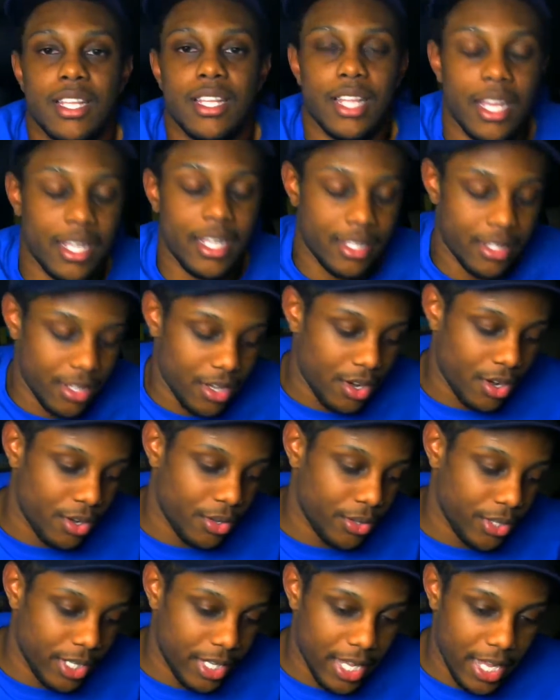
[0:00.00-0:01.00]
like, the
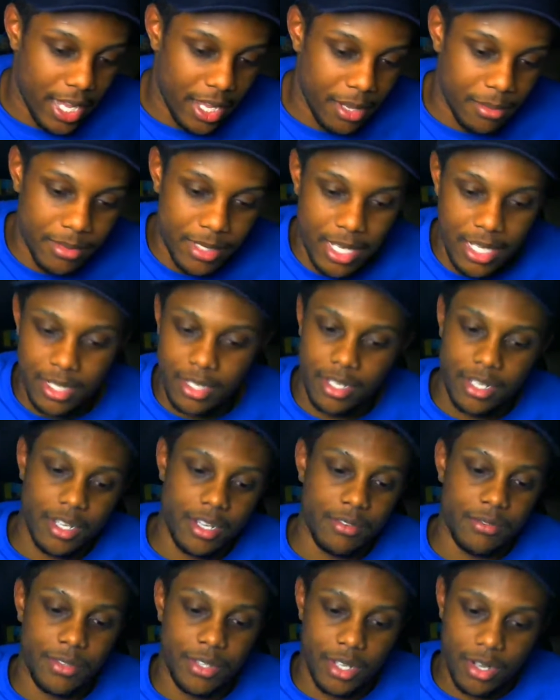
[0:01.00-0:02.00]
only games I
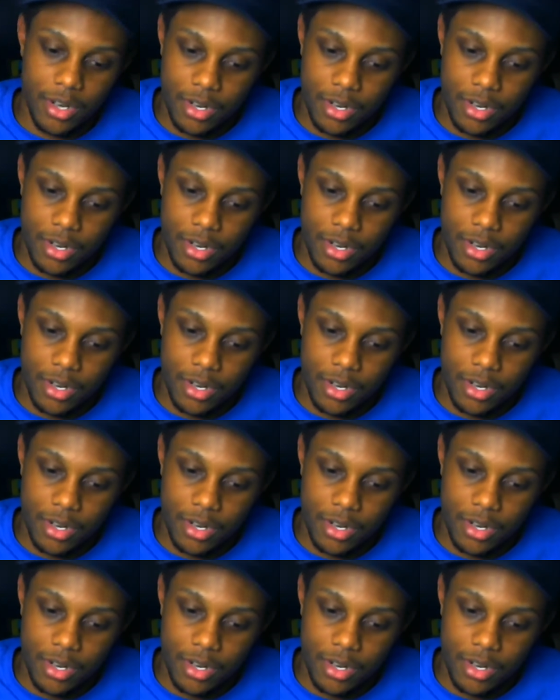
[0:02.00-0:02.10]
loved